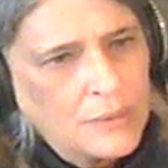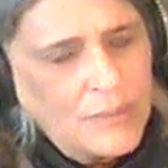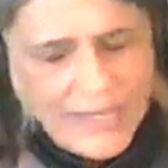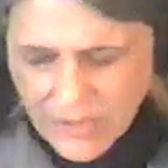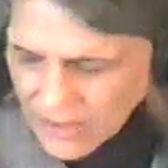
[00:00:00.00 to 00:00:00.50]

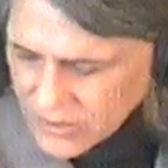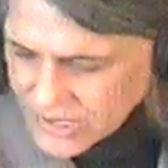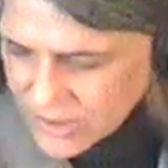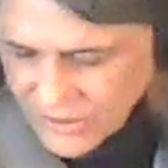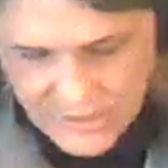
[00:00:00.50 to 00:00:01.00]
Why did I
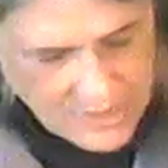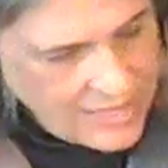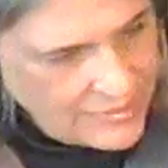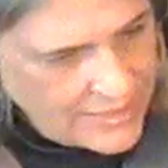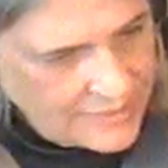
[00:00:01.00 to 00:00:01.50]
always know this and
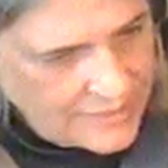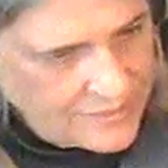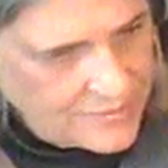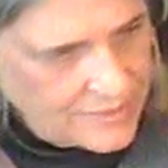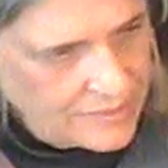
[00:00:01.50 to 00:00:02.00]
now I can't think
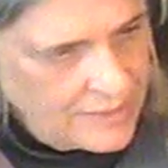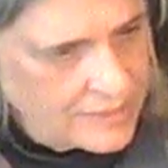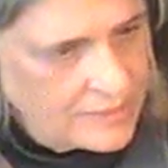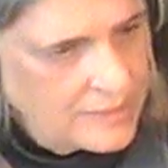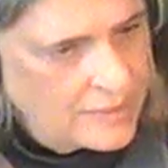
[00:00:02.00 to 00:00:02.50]
of the second
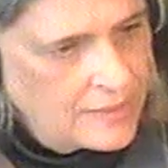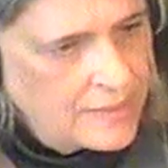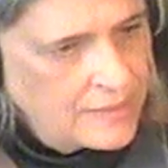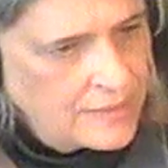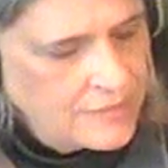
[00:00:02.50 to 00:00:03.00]
line?
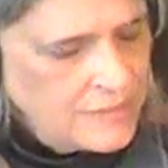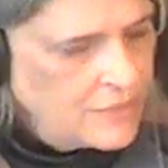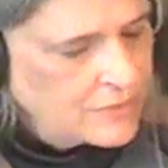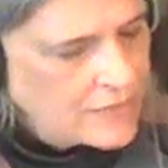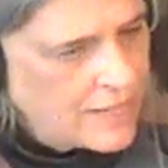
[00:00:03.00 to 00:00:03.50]
Give
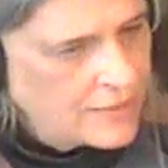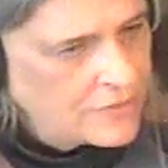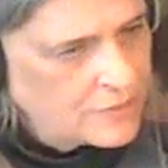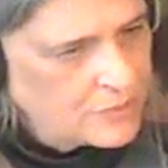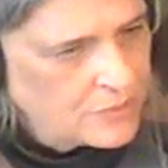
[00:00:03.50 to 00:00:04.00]
me your
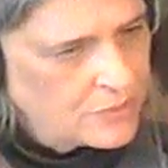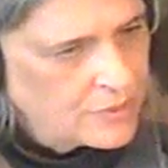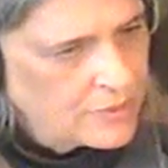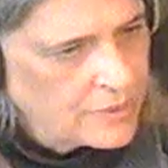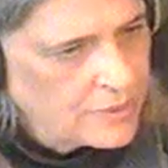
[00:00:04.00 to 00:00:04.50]
tired, your
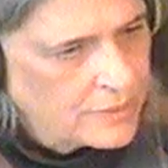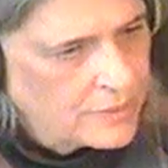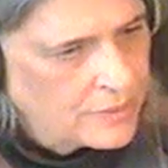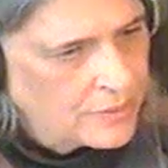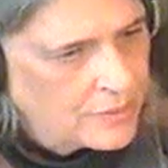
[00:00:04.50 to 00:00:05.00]
poor,
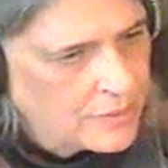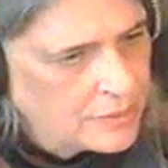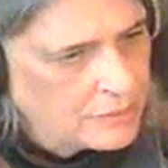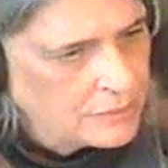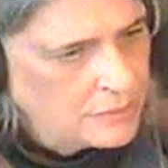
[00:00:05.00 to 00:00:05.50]

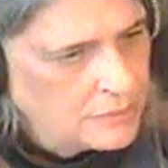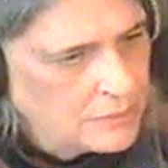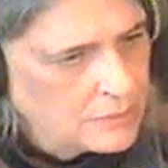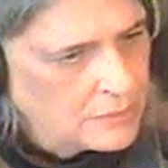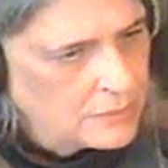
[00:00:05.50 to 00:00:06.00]
your
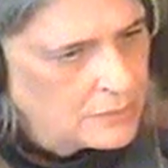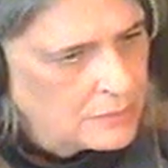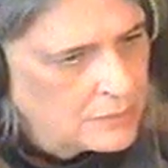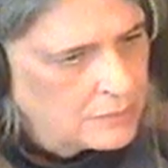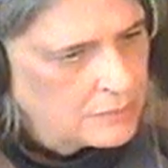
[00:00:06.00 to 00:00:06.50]

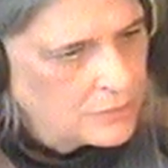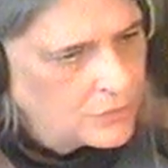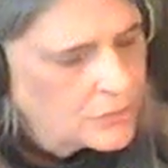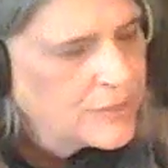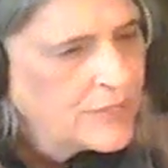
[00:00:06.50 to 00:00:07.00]

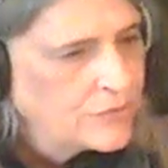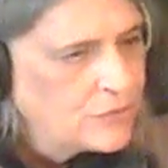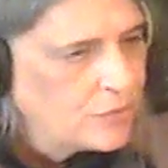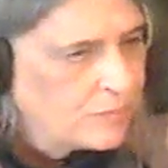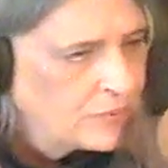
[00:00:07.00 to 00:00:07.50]
yearning
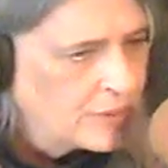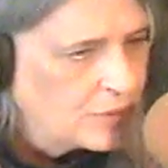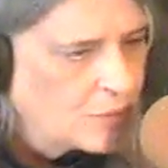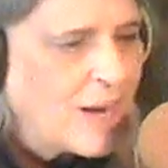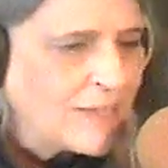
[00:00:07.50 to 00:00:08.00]
to breathe,
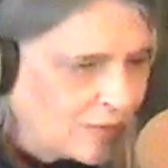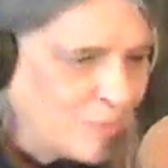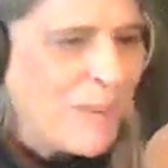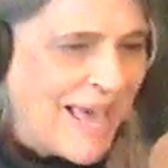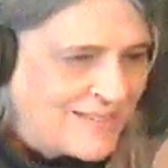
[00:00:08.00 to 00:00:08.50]
your
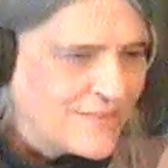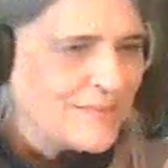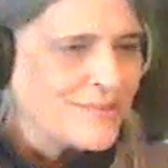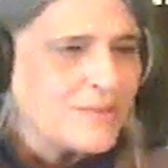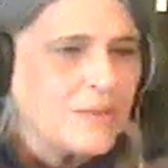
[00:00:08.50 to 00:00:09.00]
huddled
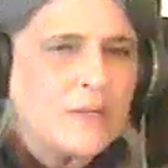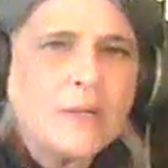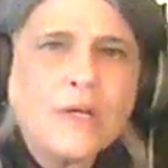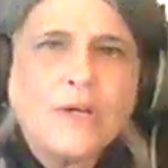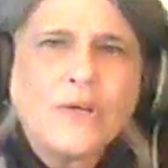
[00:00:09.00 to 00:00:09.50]
masses.
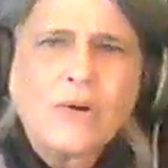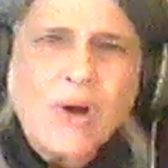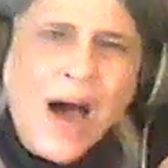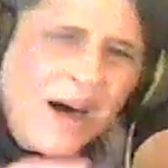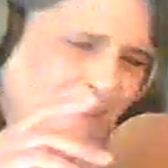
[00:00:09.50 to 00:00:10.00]

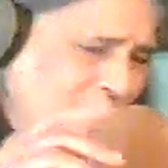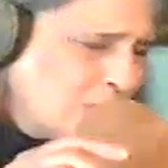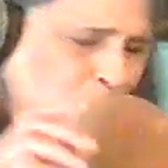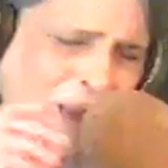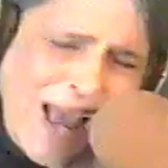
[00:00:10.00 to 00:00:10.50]
Your
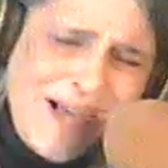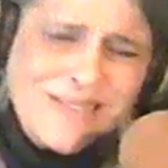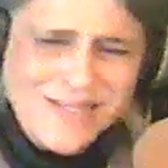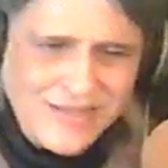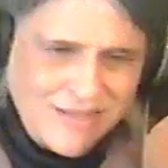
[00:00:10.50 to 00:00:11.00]
huddled
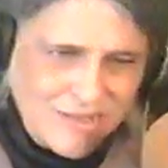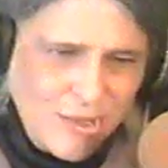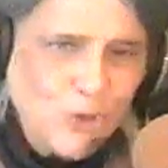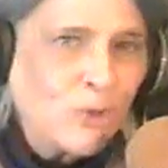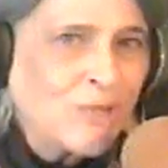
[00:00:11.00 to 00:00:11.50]
masses
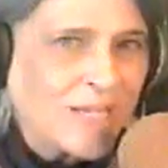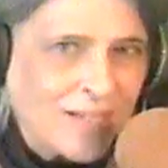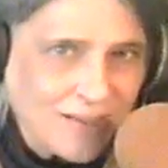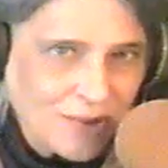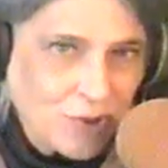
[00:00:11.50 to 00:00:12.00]

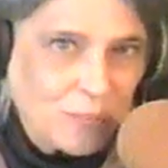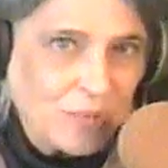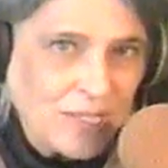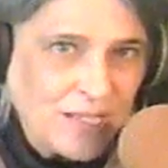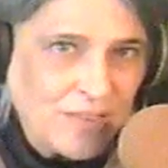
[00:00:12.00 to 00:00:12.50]
yearning to
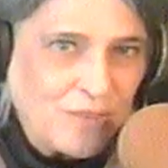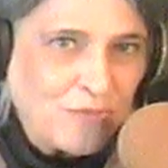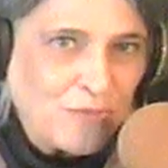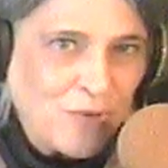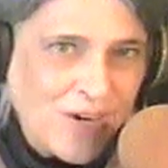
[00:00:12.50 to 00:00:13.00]
breathe
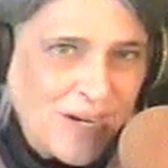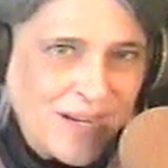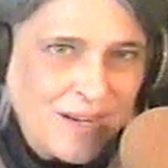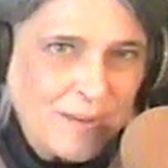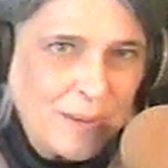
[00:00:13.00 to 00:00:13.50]

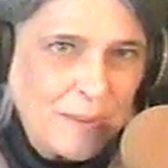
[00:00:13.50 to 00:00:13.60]
free.